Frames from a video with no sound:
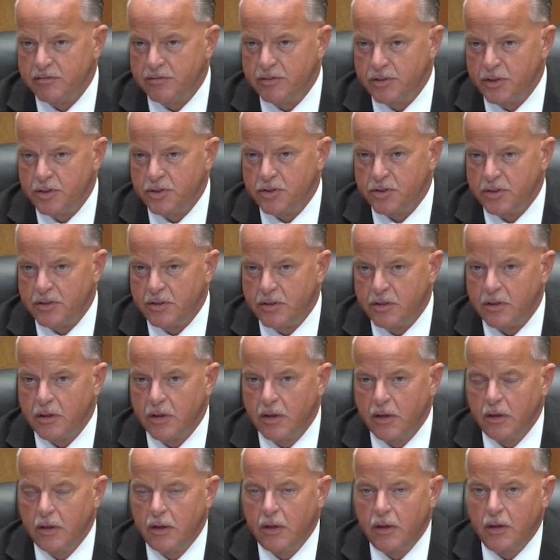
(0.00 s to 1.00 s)
Division
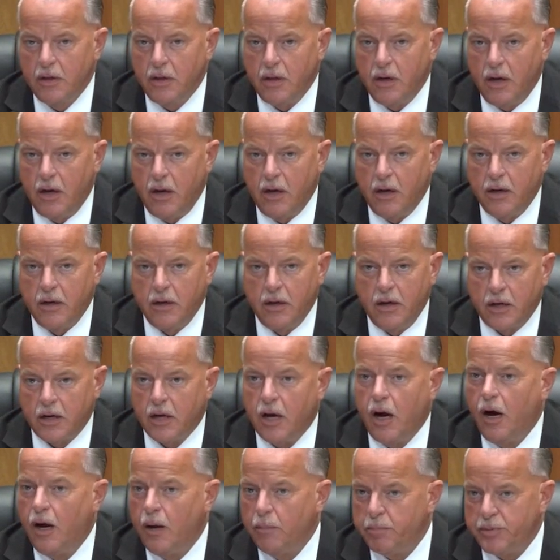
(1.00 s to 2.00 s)
uh,
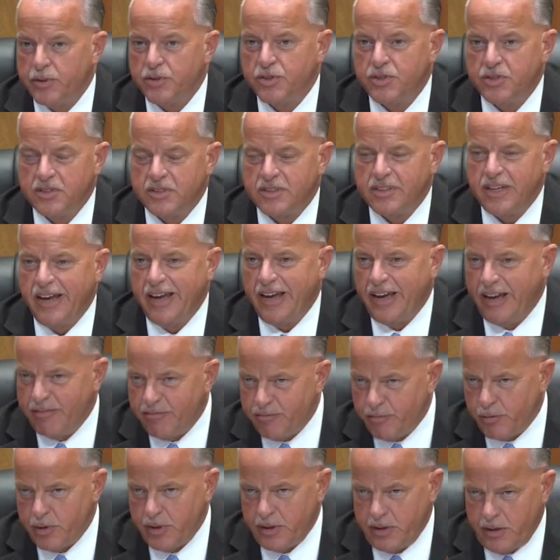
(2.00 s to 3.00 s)
accomplishes
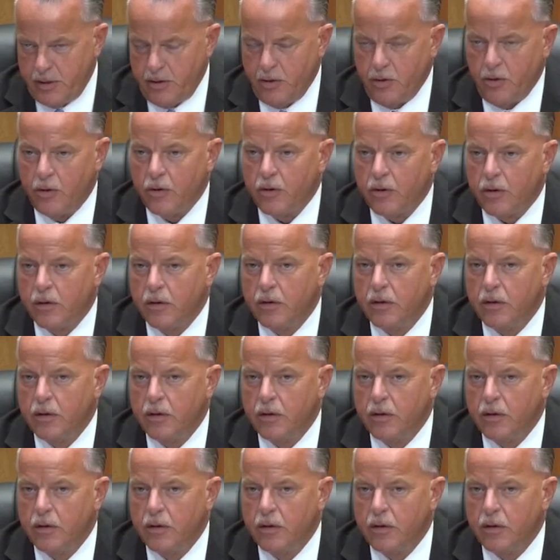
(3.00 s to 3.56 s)
every year.